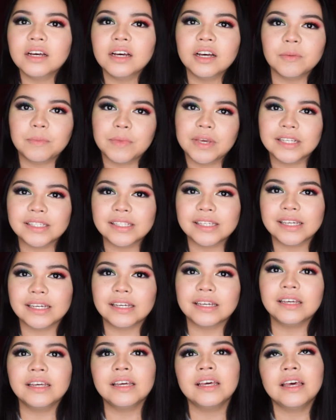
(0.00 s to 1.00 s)

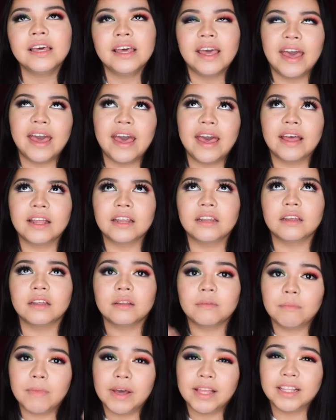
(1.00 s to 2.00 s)
amazing.
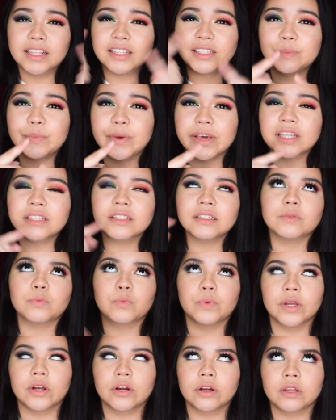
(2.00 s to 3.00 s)
And my lid space is
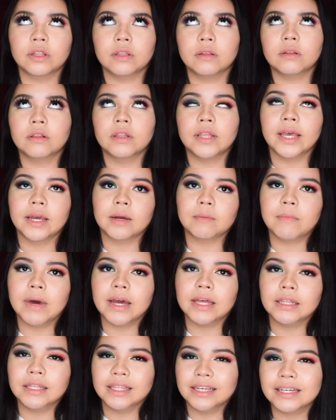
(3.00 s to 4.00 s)
weird. Like,
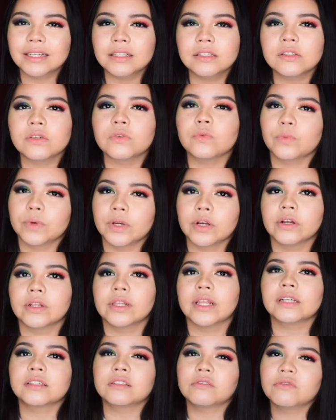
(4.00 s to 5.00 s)
my lids are weird.
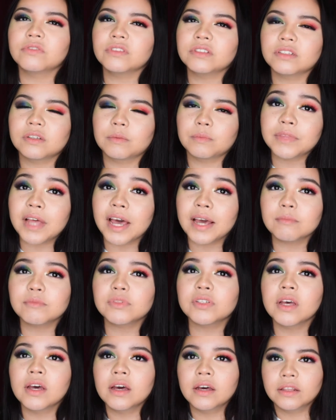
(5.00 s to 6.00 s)
Like,
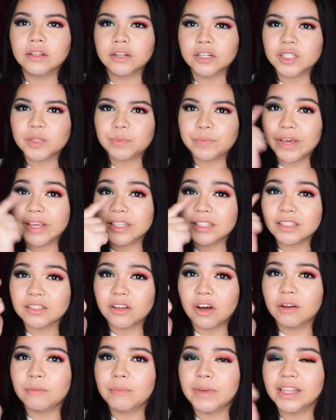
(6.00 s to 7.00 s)
sometimes there's spaces
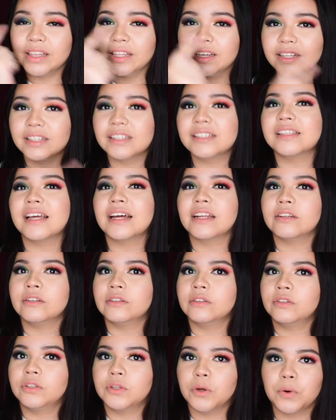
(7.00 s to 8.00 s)
on my lids that
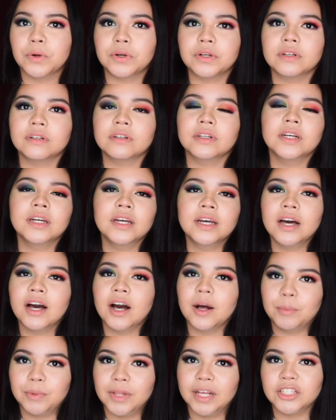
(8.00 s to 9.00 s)
don't
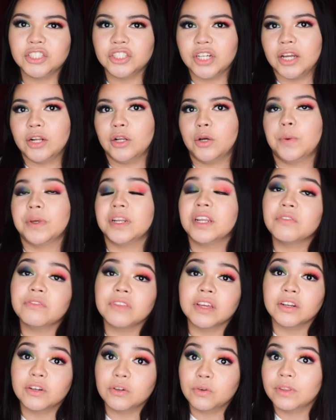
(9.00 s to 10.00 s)
apply shadow. And if
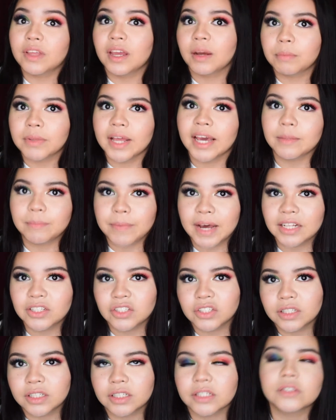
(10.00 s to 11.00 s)
they do, they apply
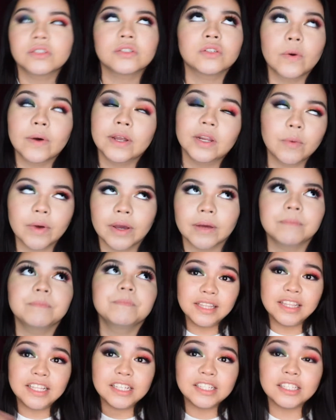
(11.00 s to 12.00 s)
actually. So anyway,
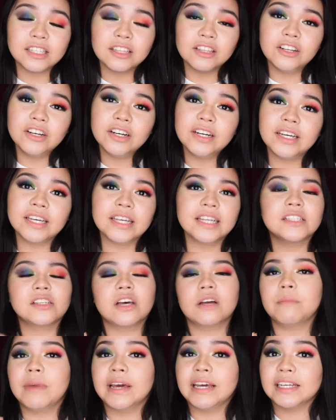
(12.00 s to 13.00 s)
this look is
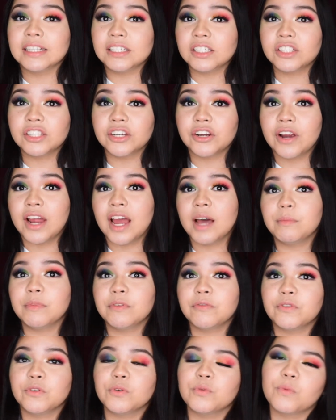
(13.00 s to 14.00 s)
on my Instagram
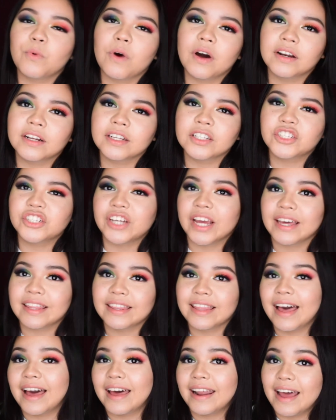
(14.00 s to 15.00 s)
if you want to check
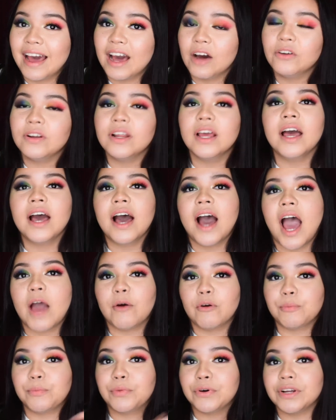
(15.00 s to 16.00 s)
that out. I
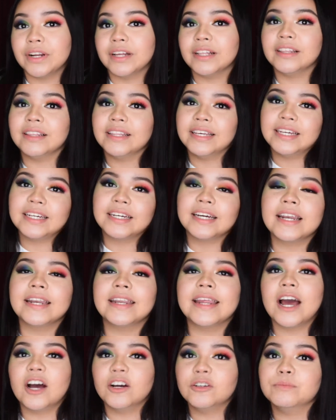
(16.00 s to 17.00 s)
will put a link
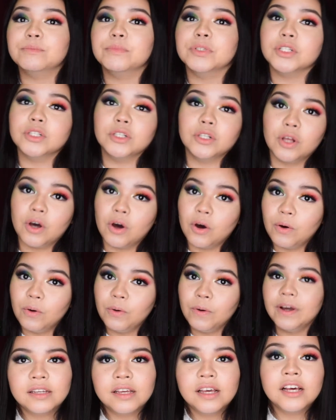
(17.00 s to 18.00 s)
down
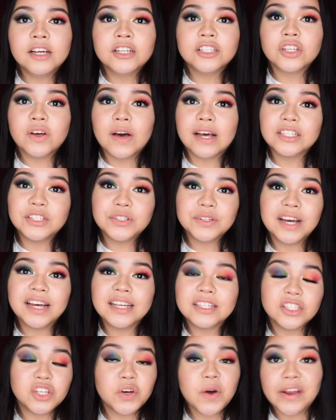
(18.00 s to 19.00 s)
below. So as you
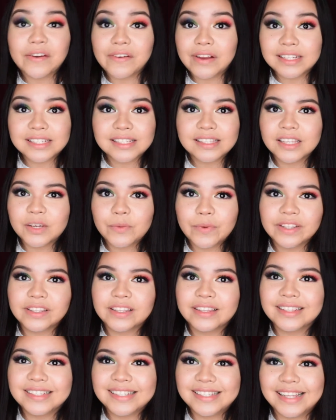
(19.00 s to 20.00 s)
guys know, I recently went
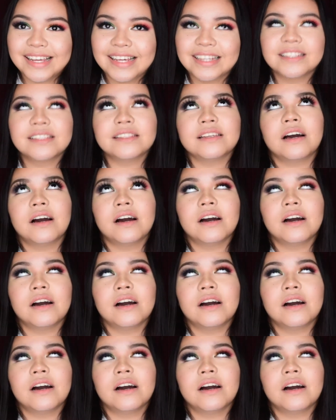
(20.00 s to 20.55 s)
to the States.